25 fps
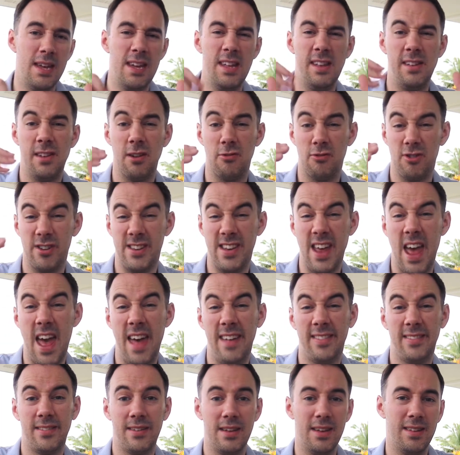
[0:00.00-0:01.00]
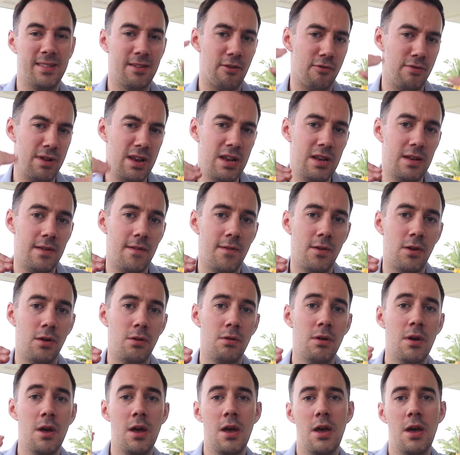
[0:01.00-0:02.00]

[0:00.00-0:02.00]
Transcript: is there a test, is there an interview,